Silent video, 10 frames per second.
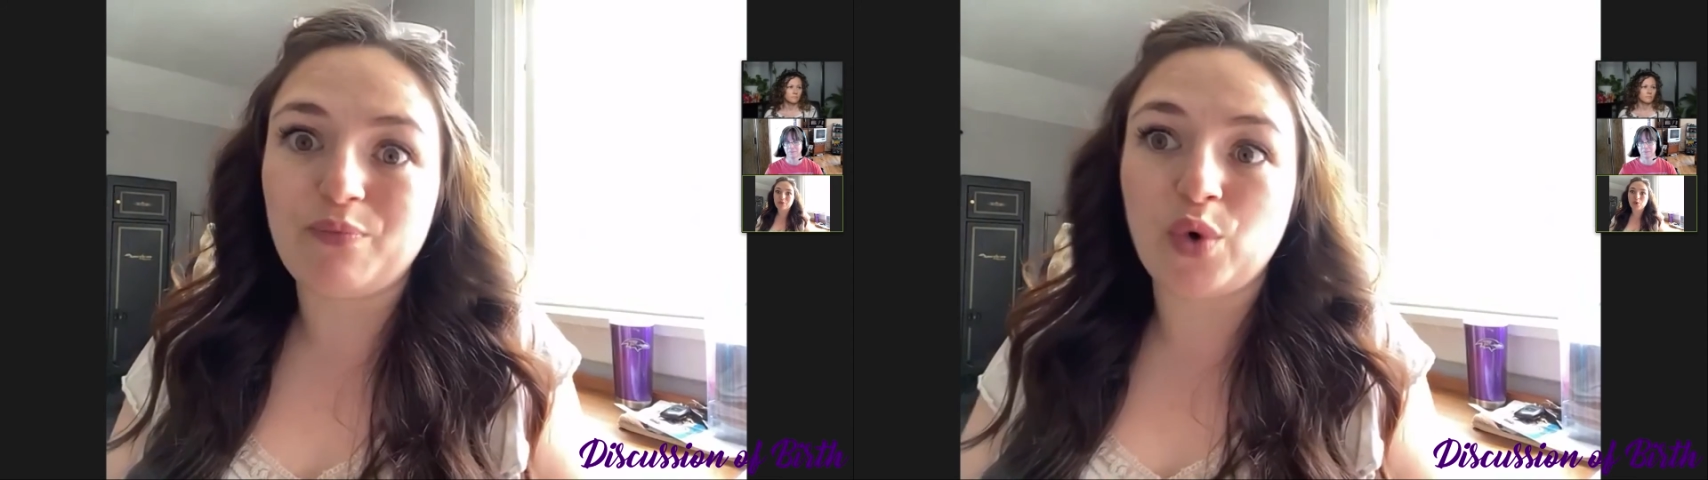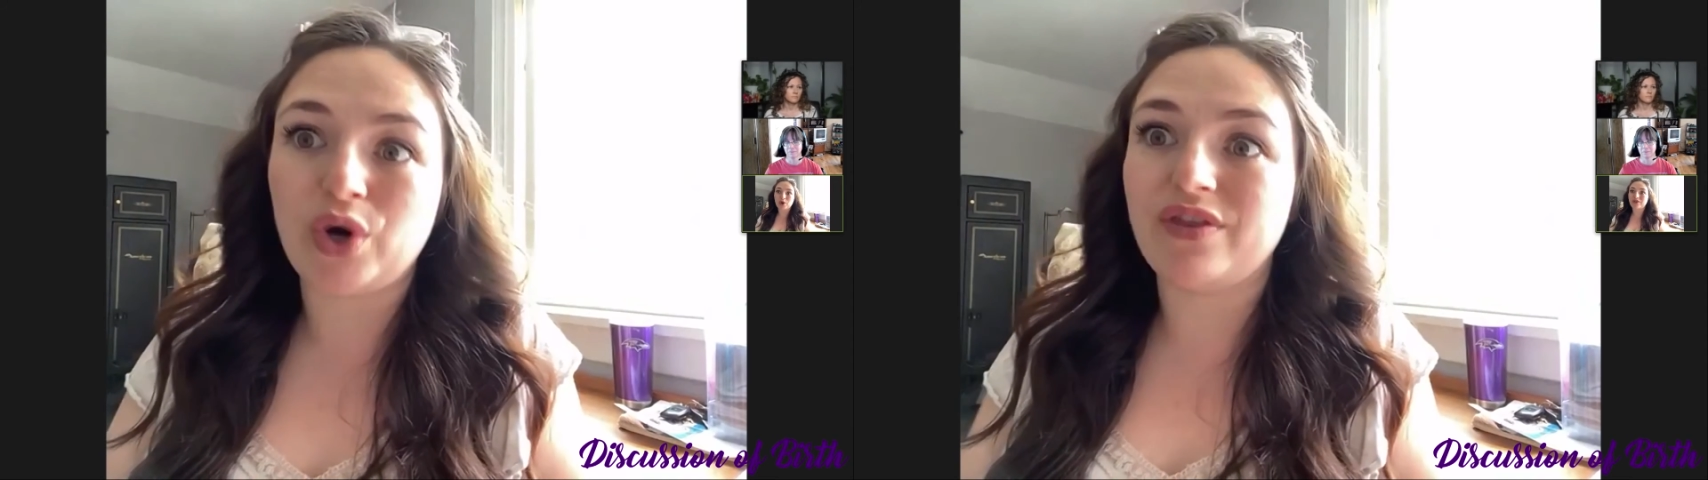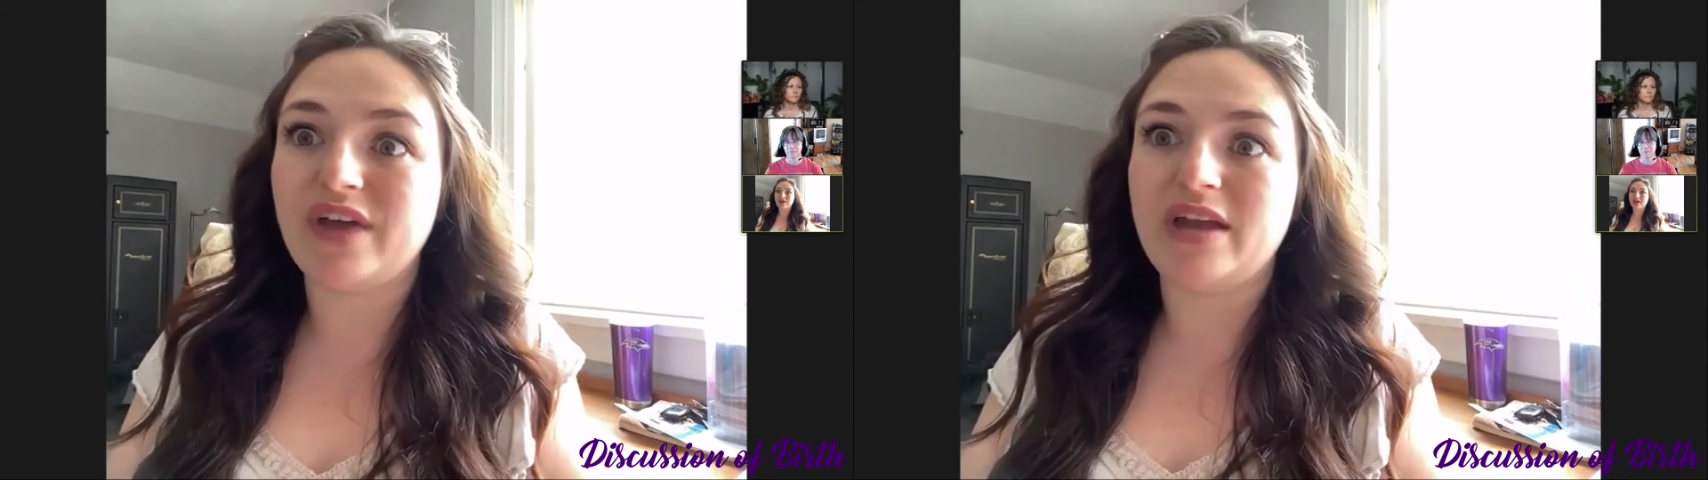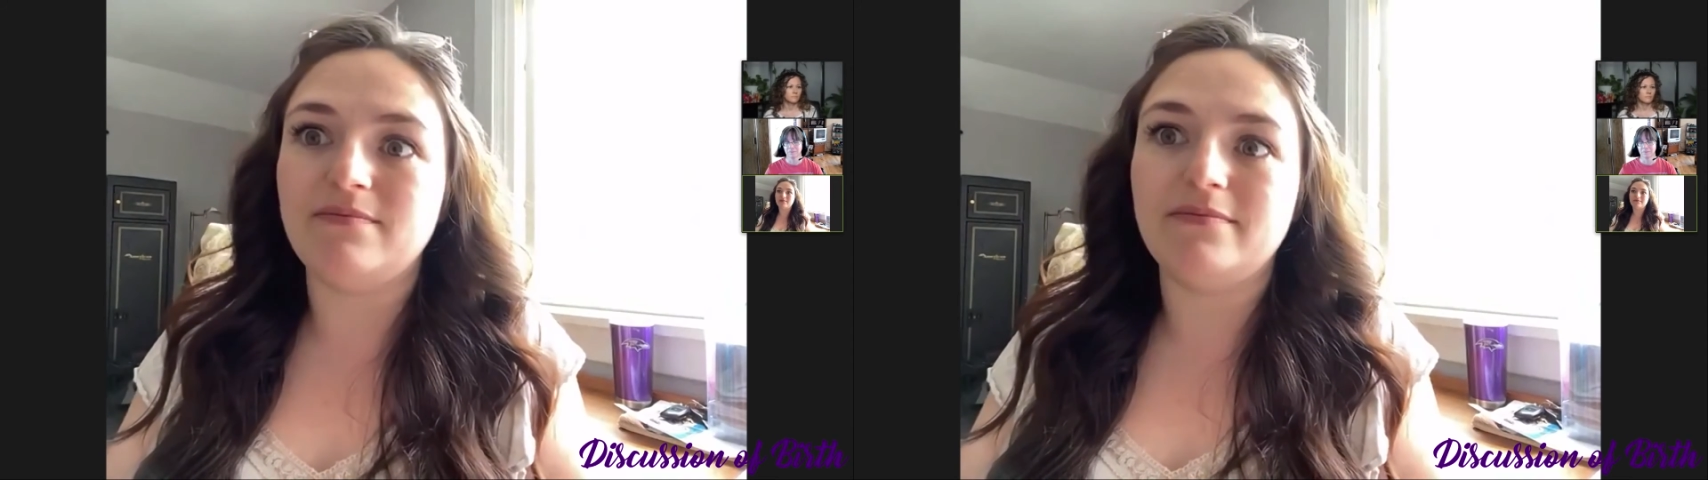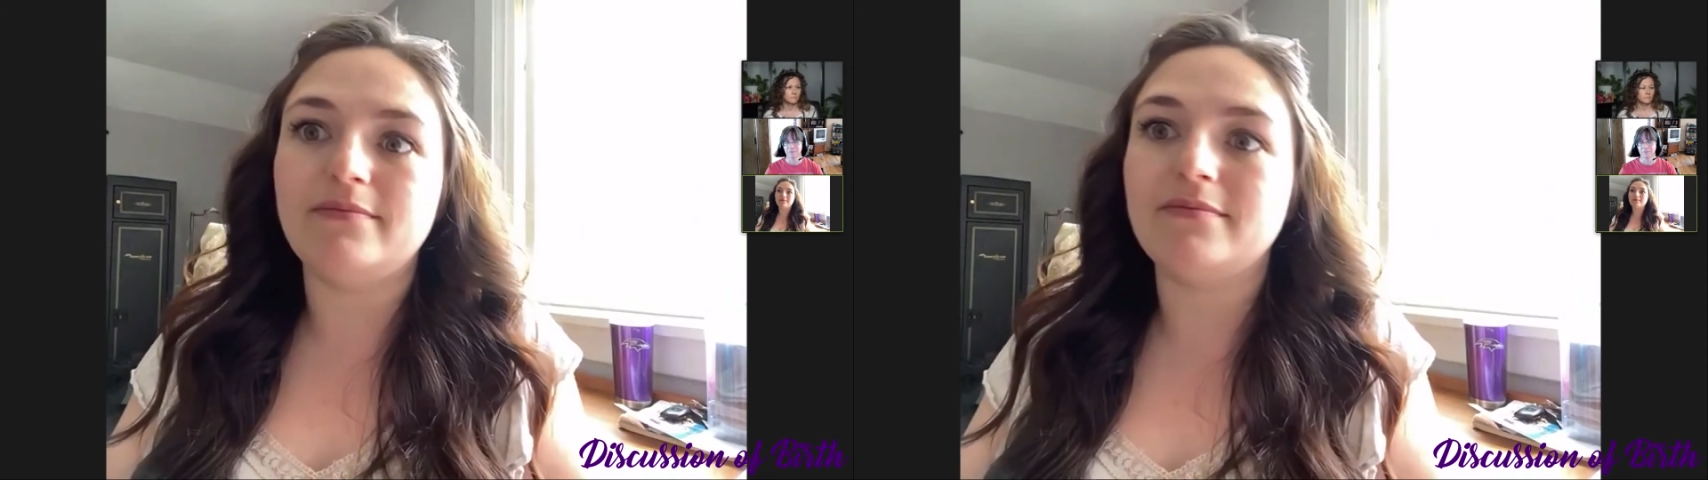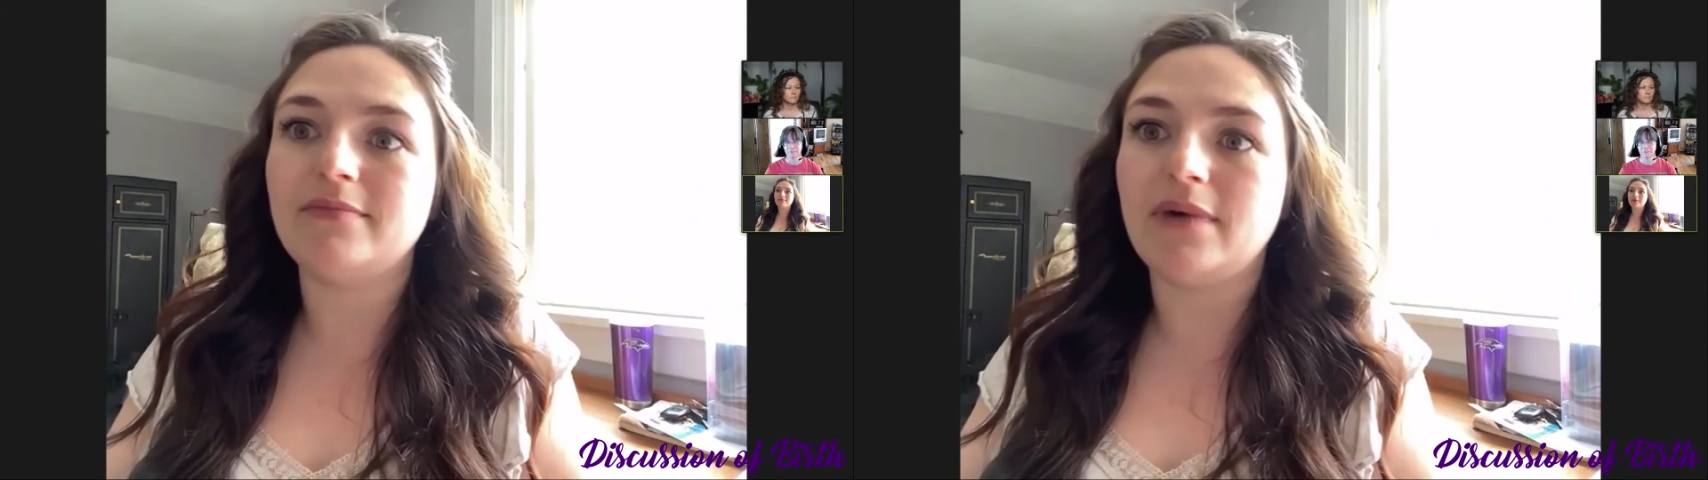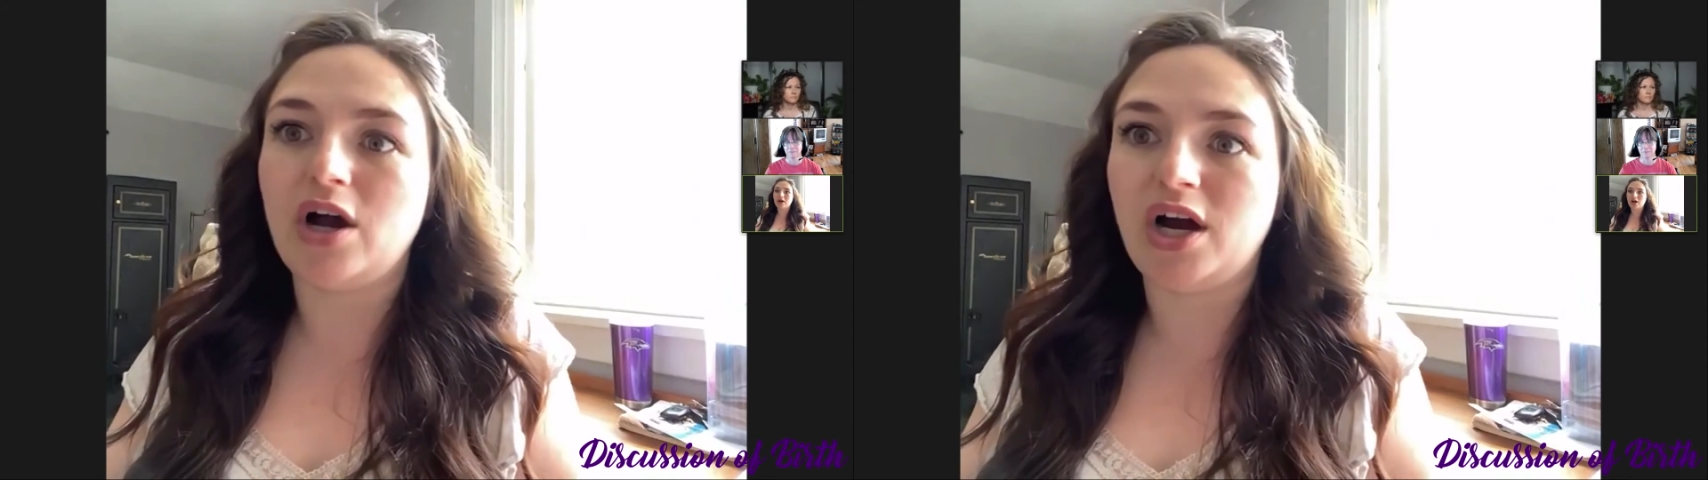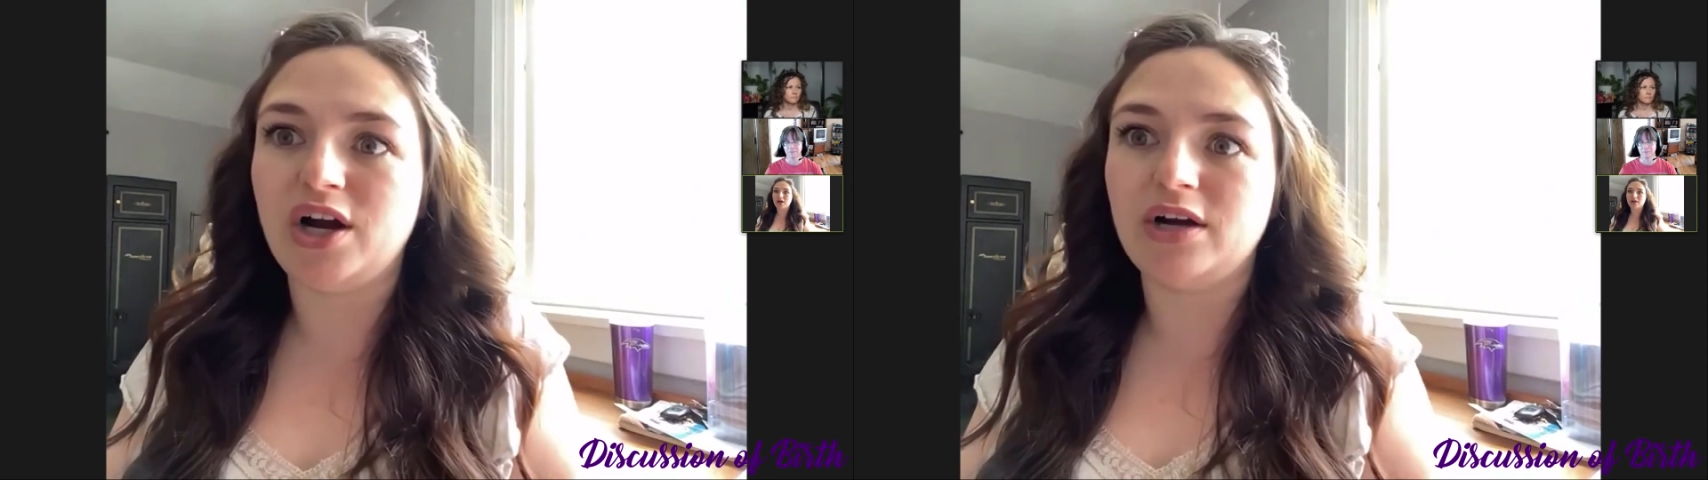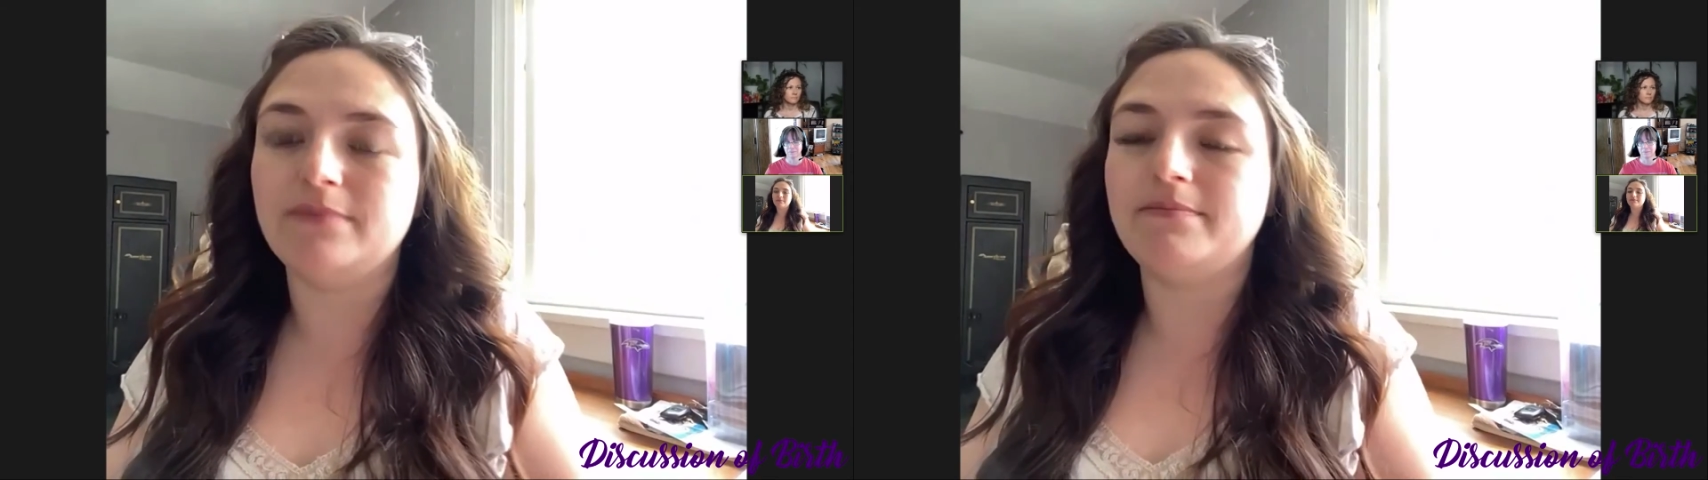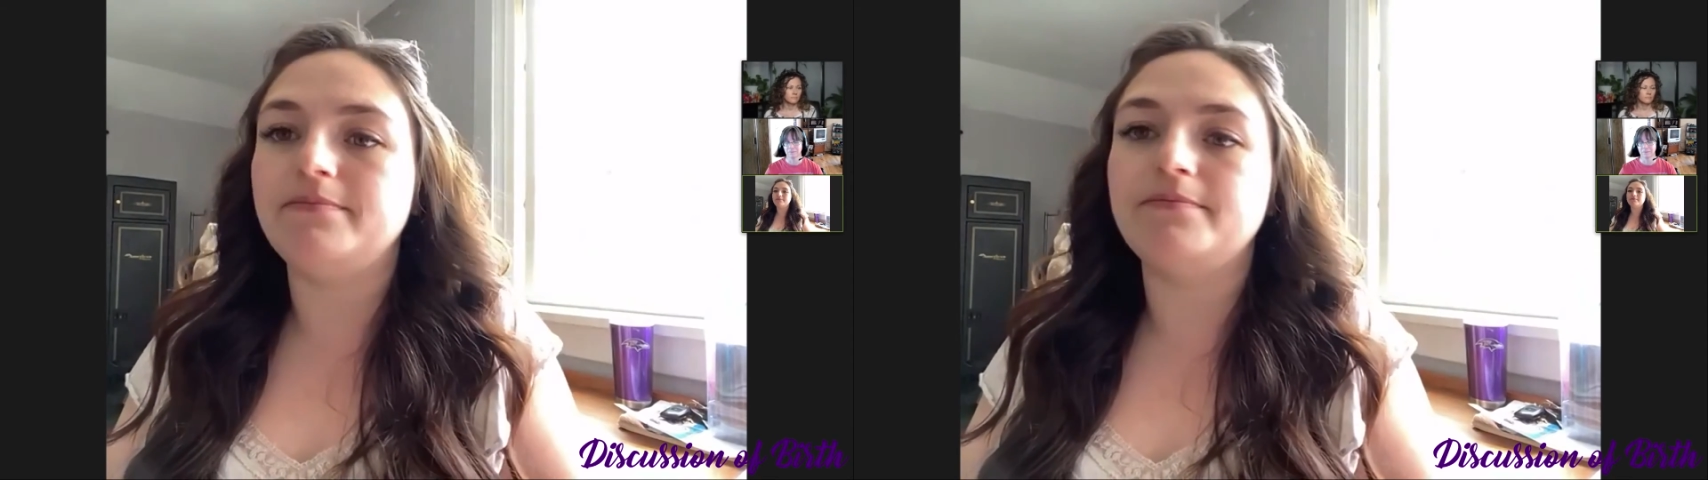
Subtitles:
more than our